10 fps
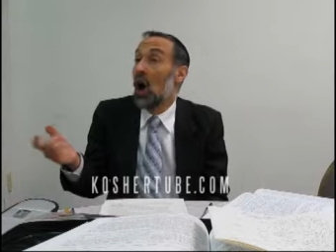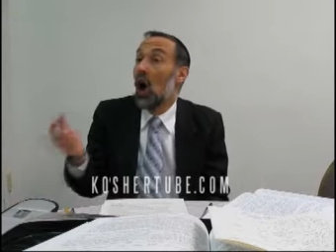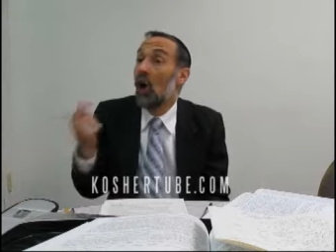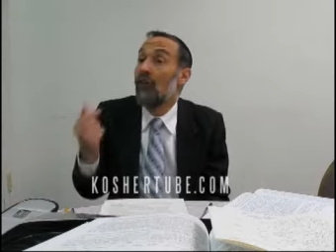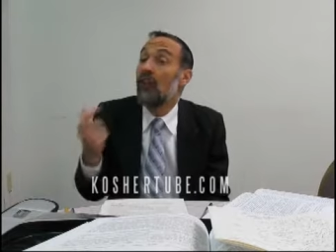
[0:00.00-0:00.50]

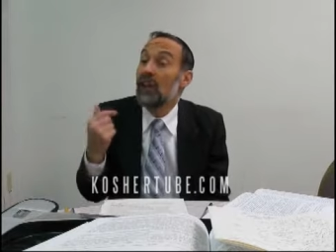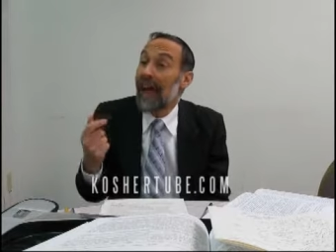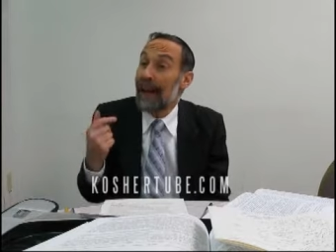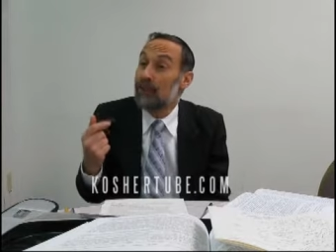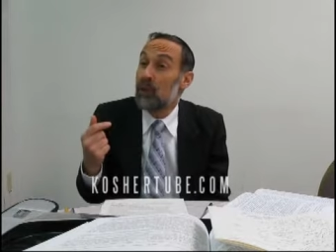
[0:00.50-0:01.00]

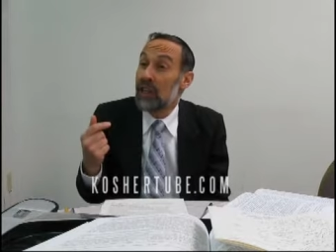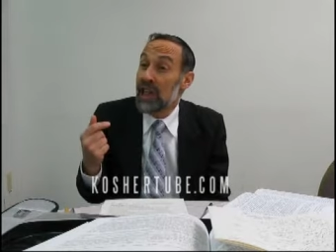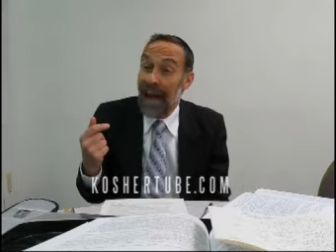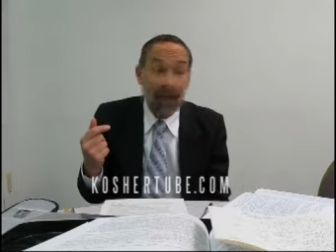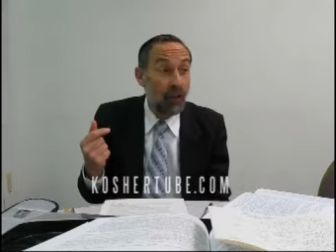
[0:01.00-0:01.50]
overlapped with
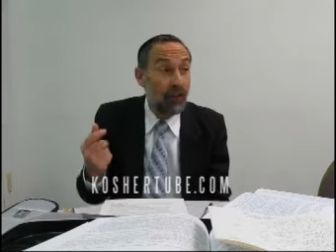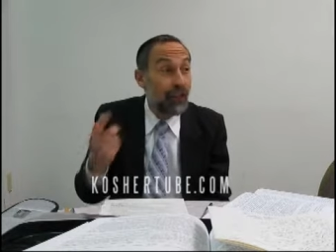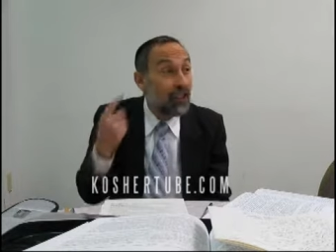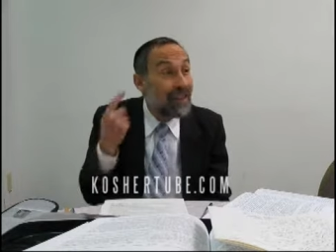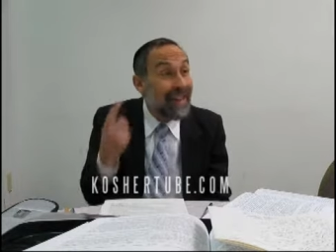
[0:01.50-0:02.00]
Yaakov for the
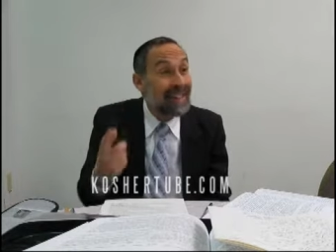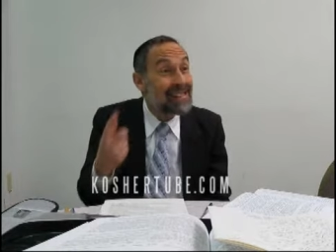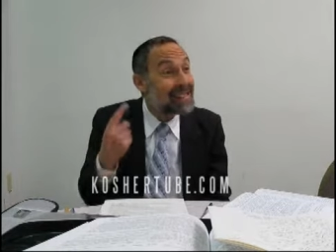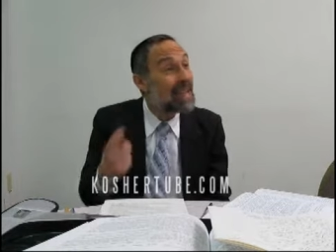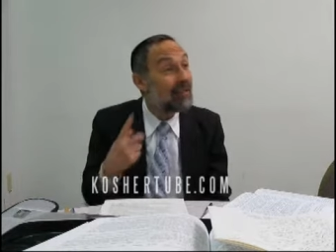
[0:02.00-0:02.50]
last
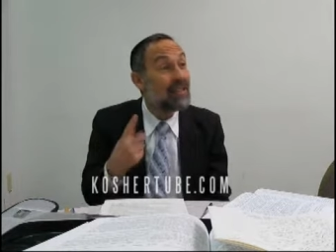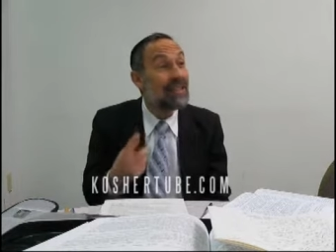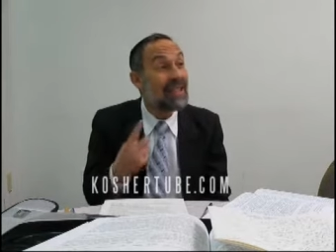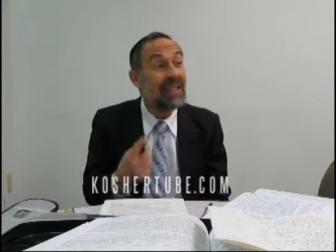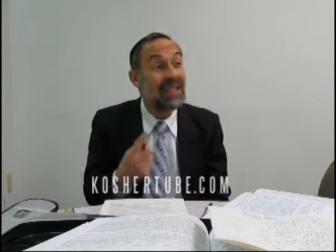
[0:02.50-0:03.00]

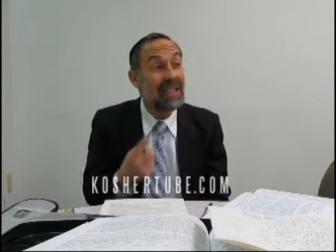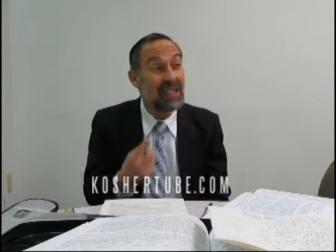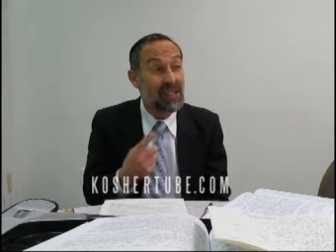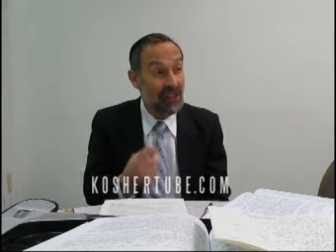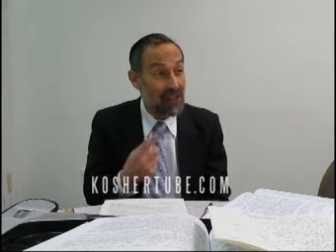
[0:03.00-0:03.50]
seventeen
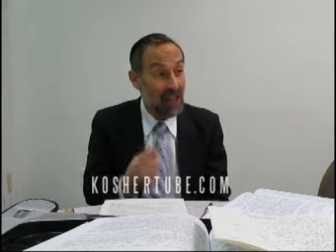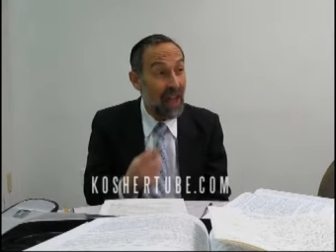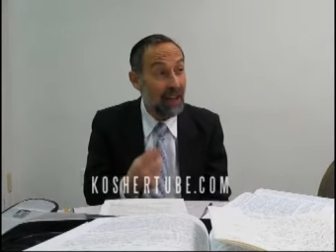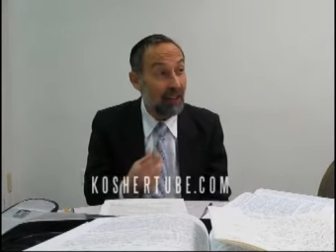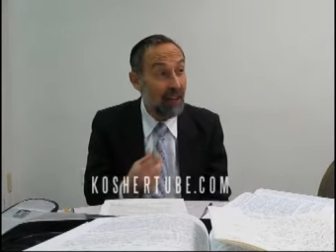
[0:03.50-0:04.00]
years of his
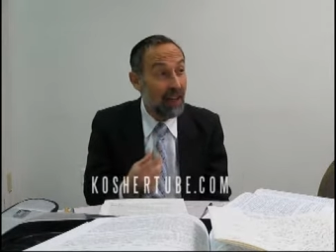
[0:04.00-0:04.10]
life.